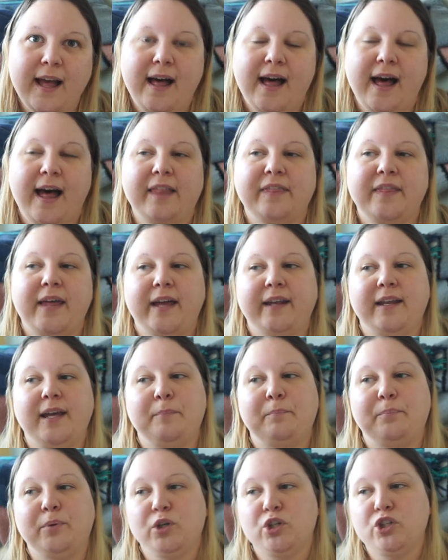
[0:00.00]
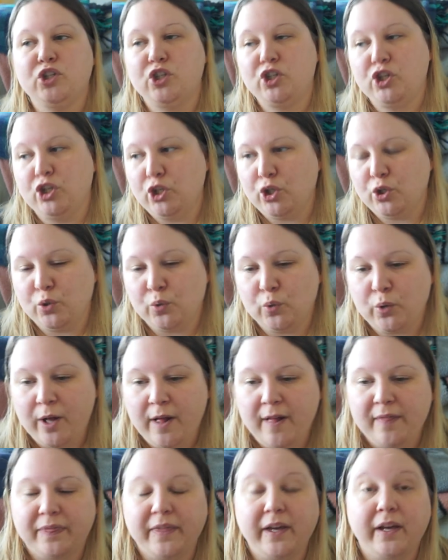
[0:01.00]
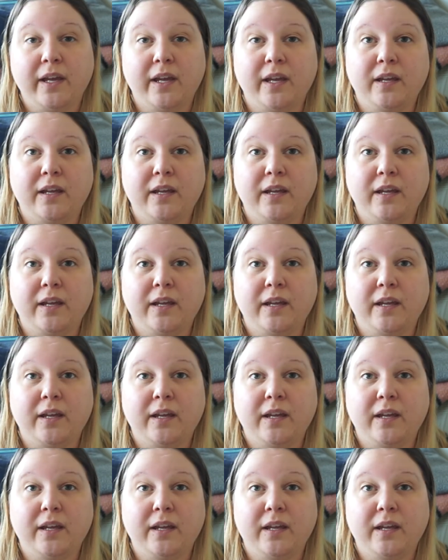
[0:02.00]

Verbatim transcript: And then in book two, the